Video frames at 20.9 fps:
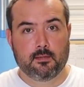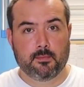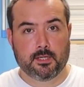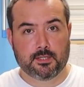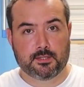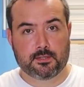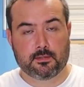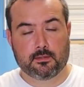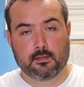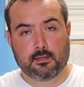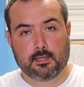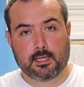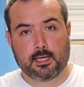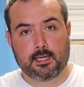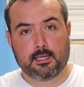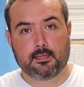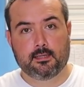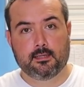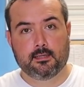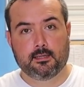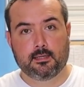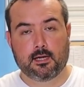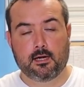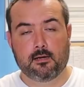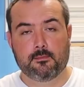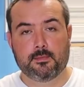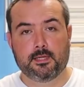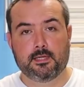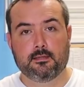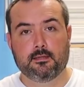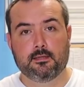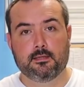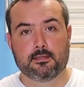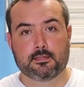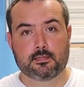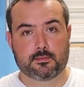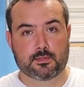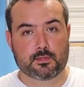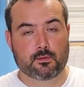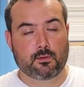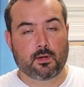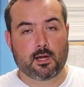Make sure to like, comment, and
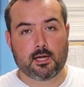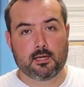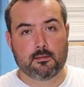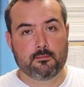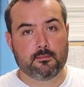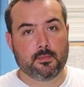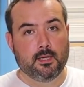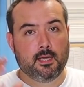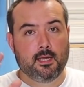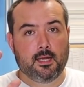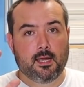subscribe.